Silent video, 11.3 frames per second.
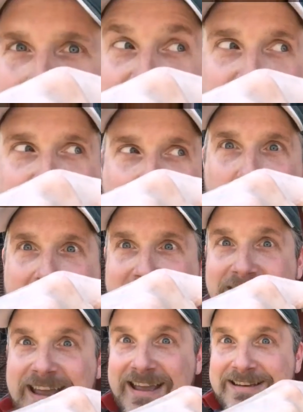There's a
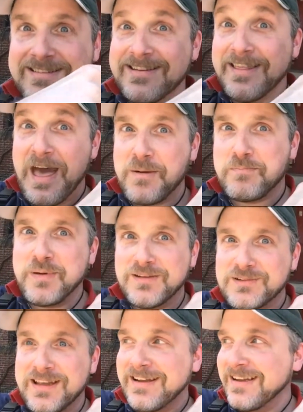way into that
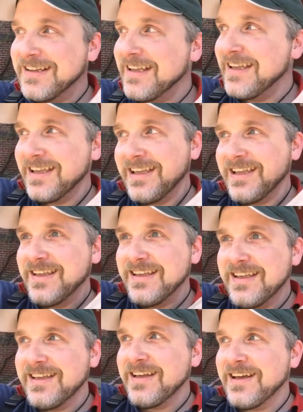building.
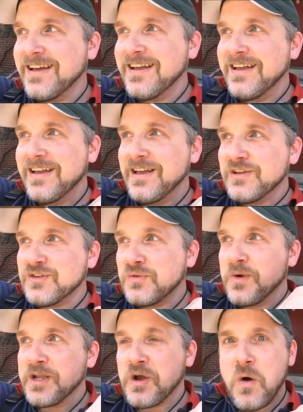
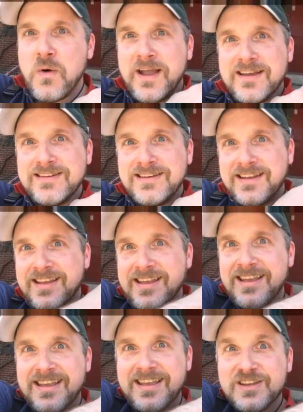Should we go in?
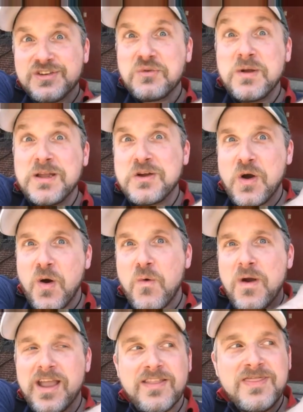Should we
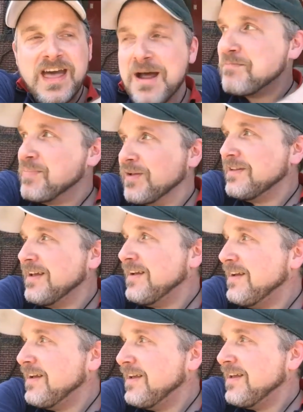go in that
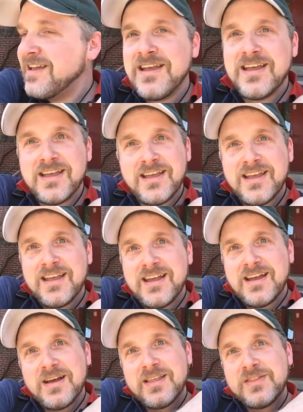building?
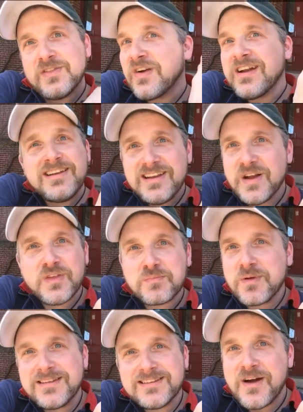They're gonna tear this
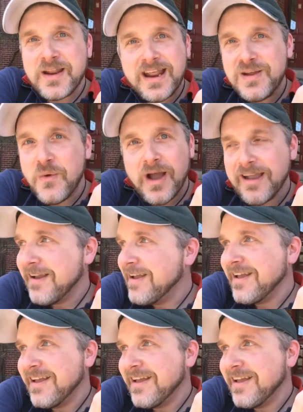place down anyway.